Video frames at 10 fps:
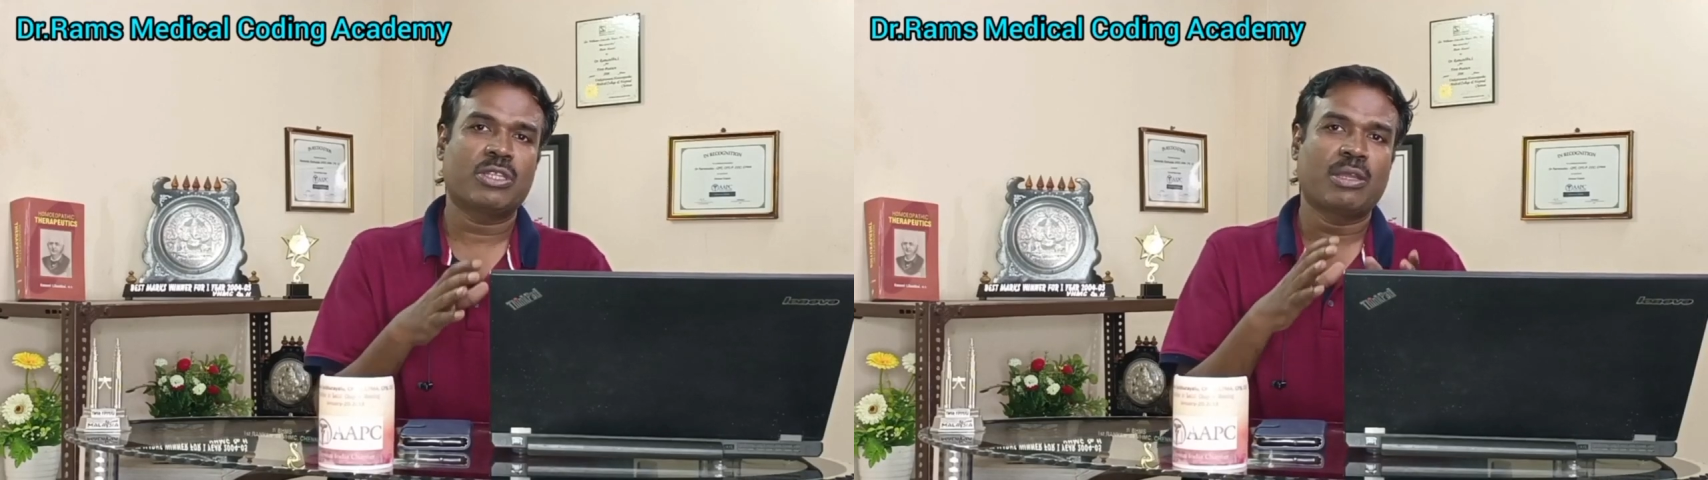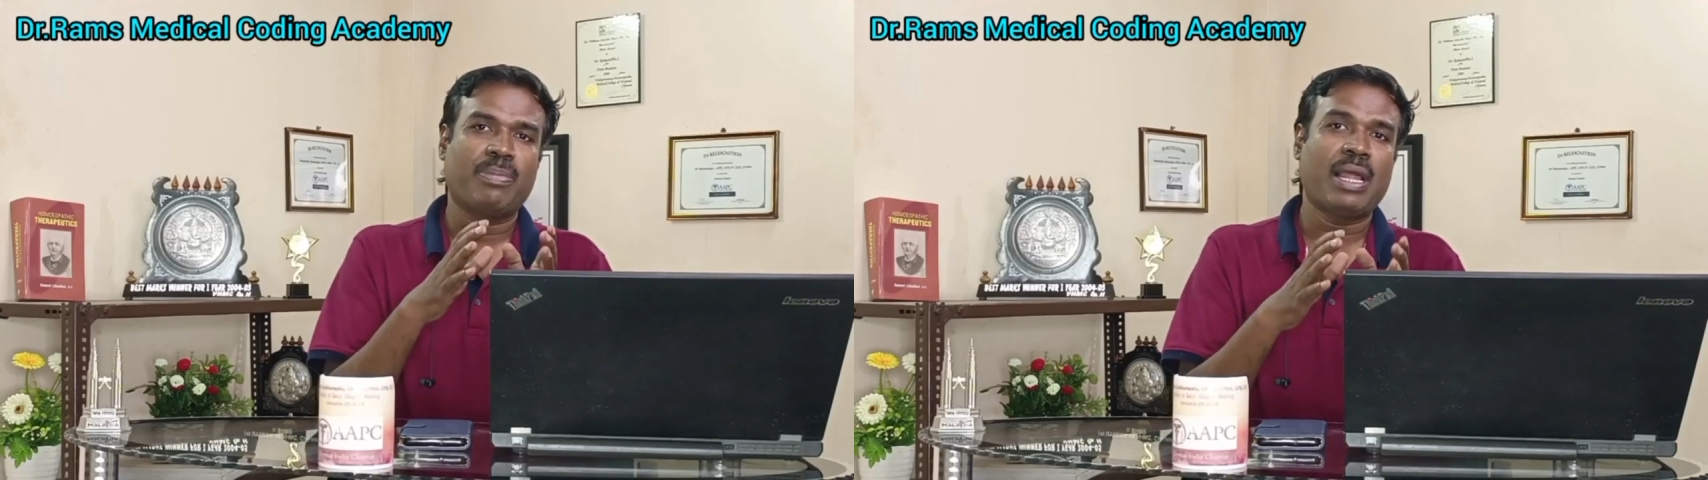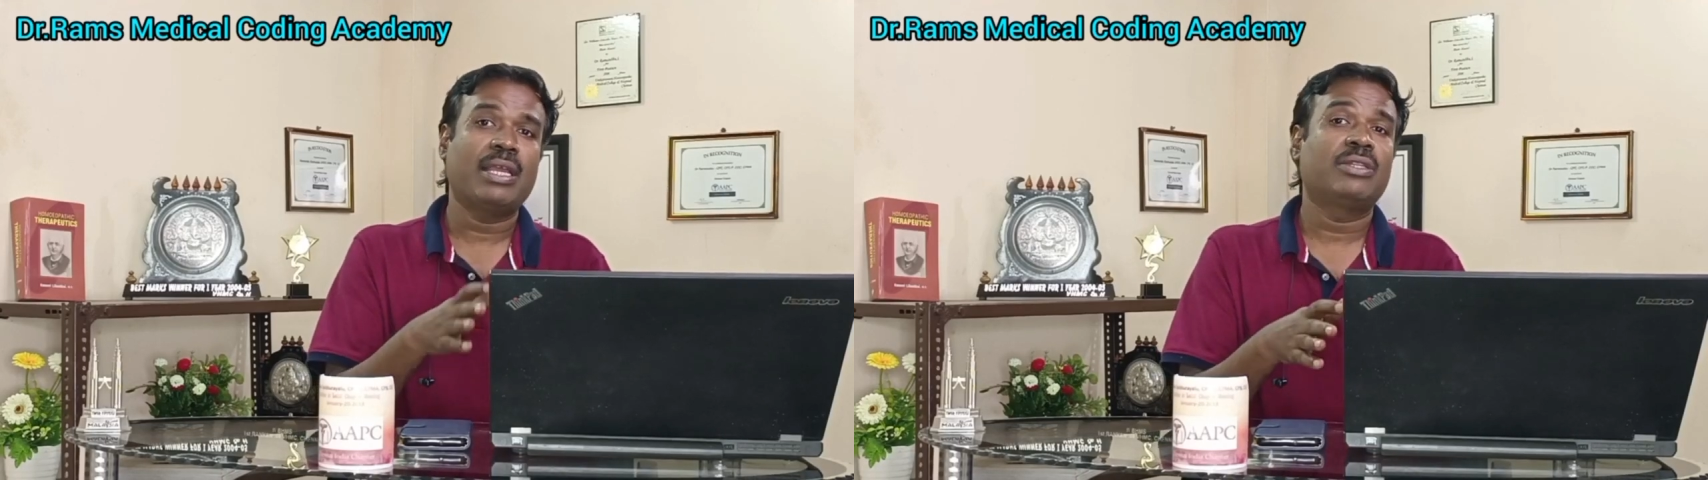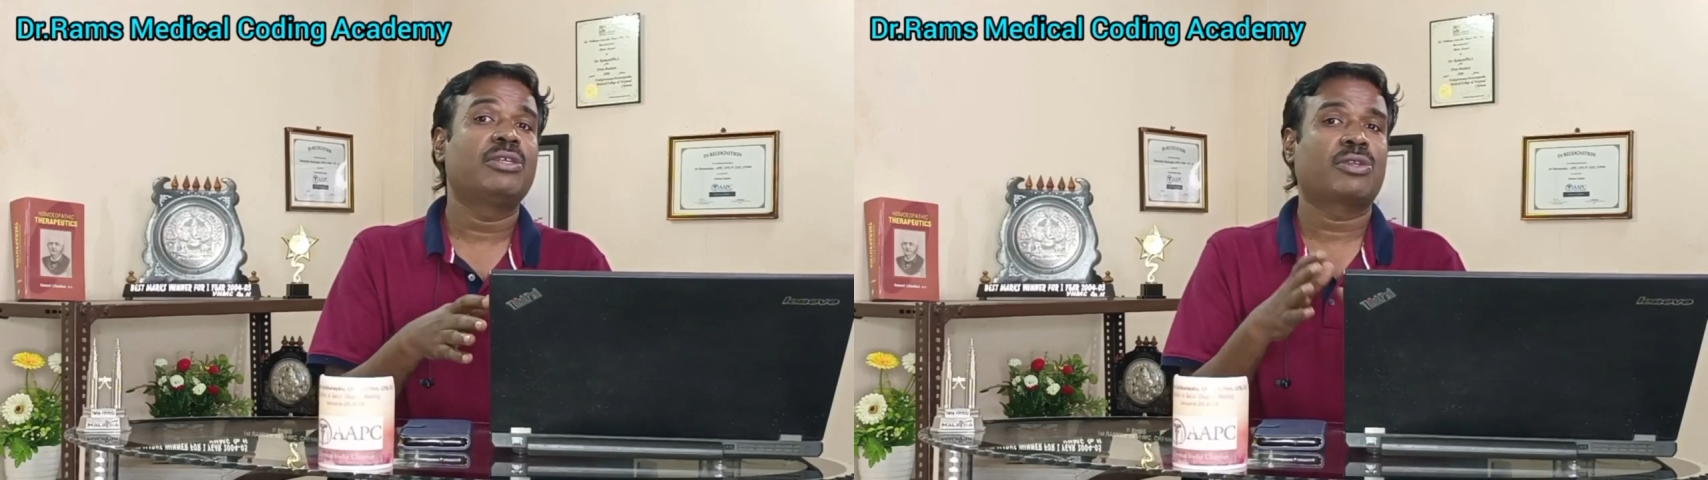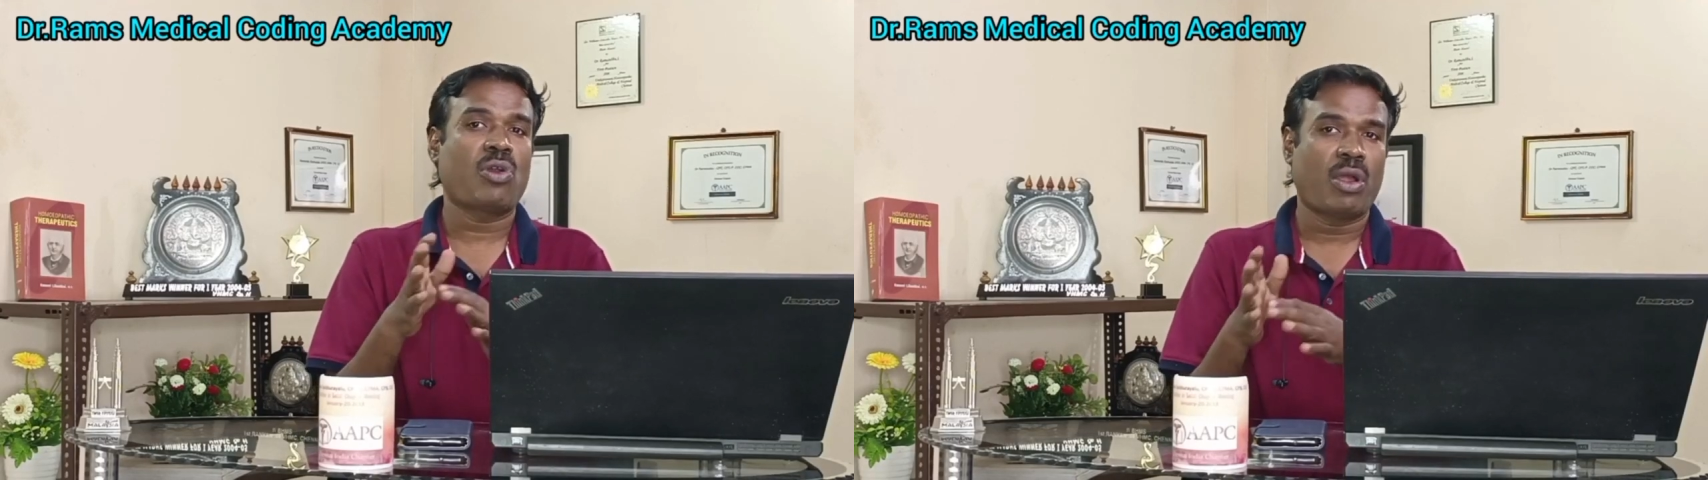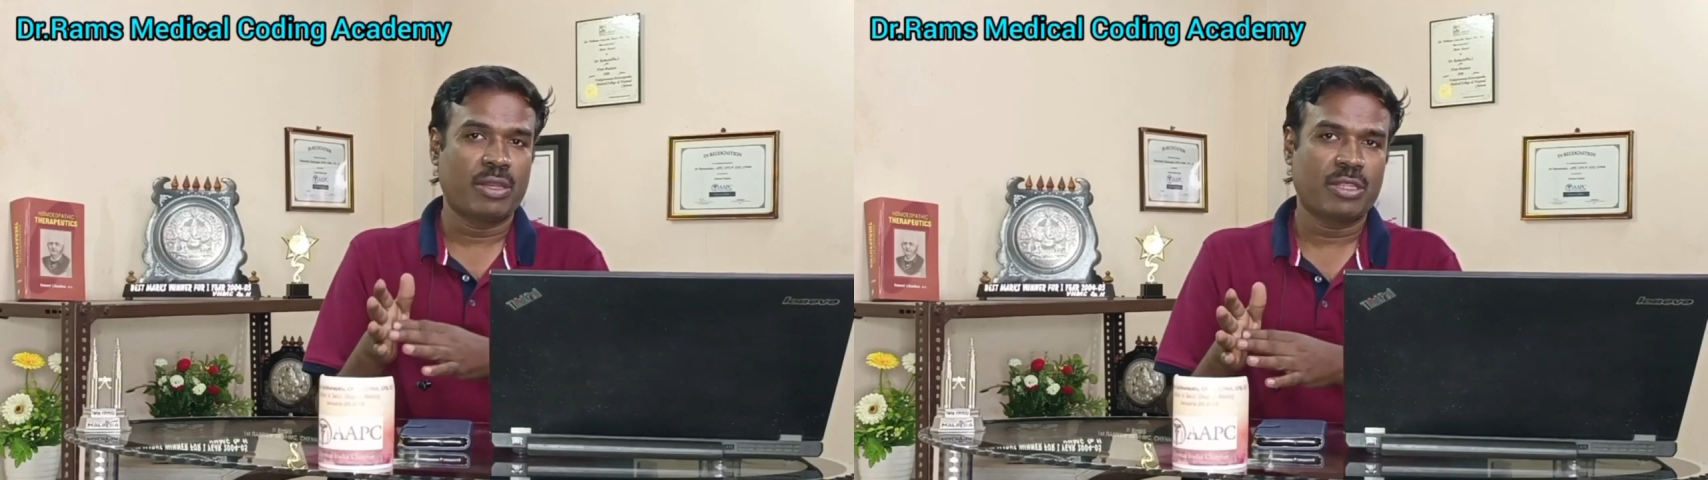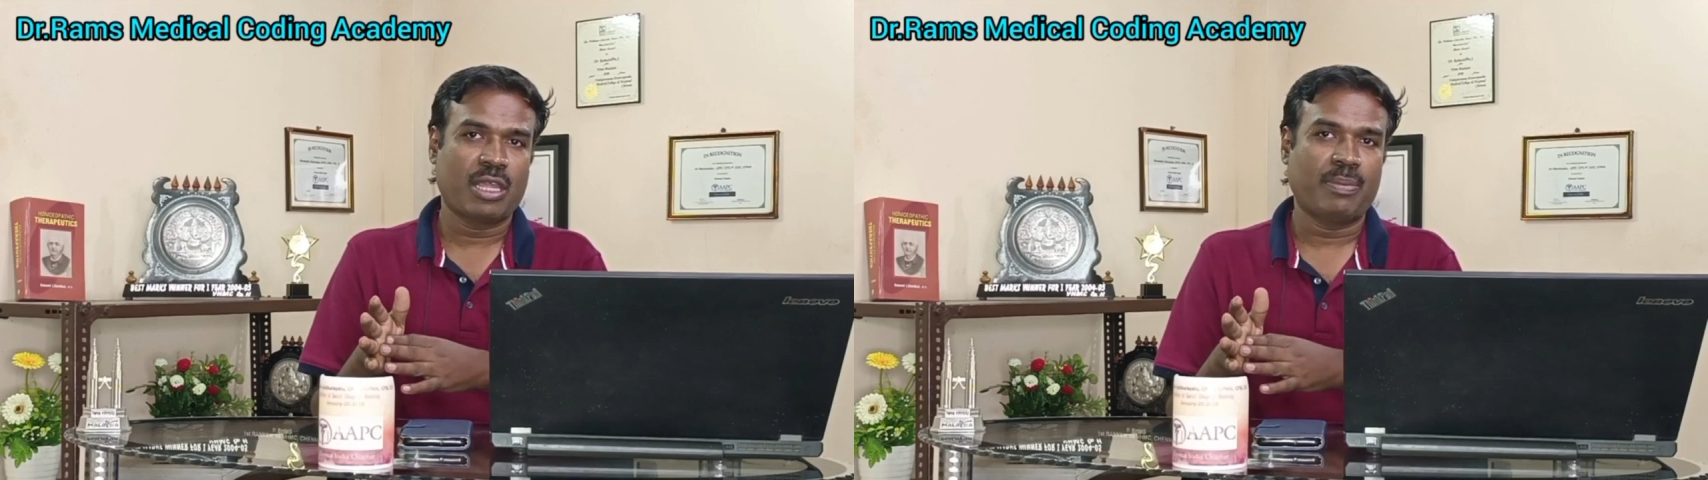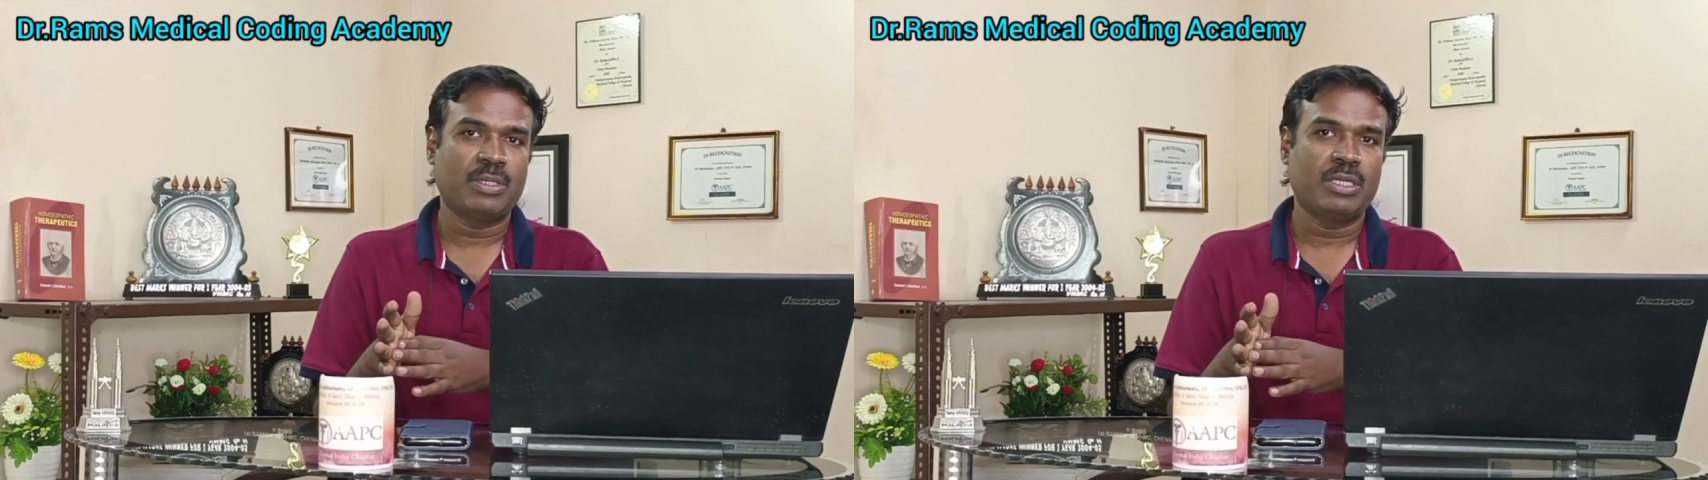apply this
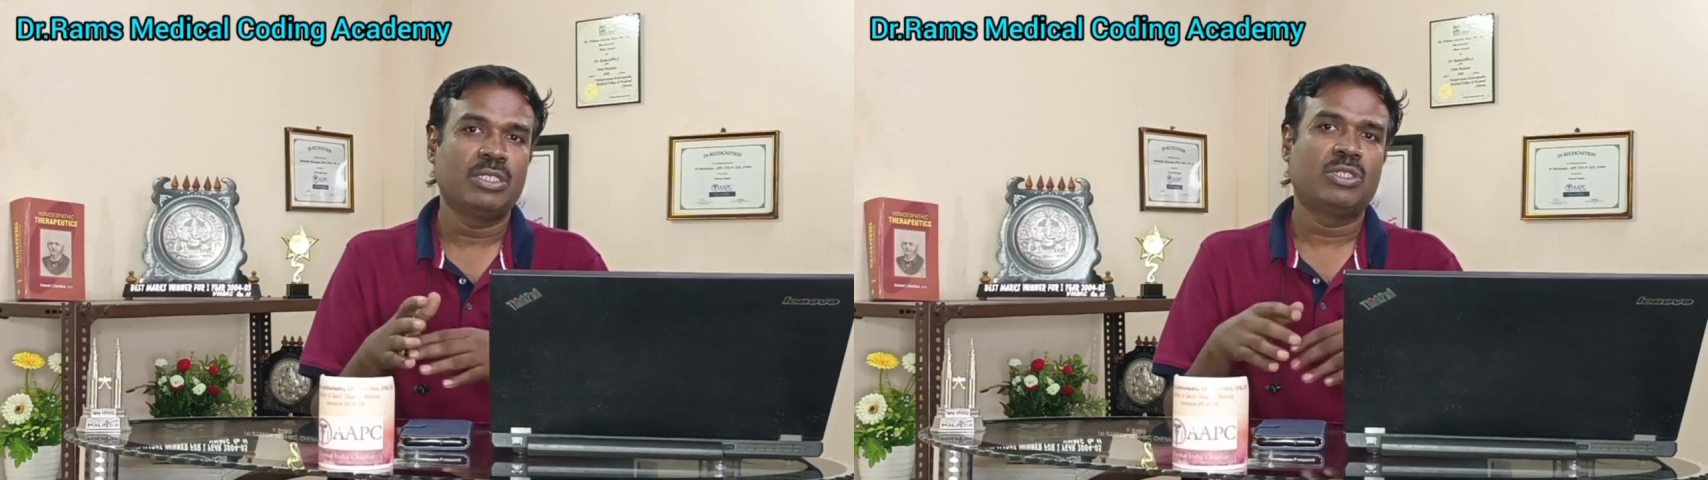concept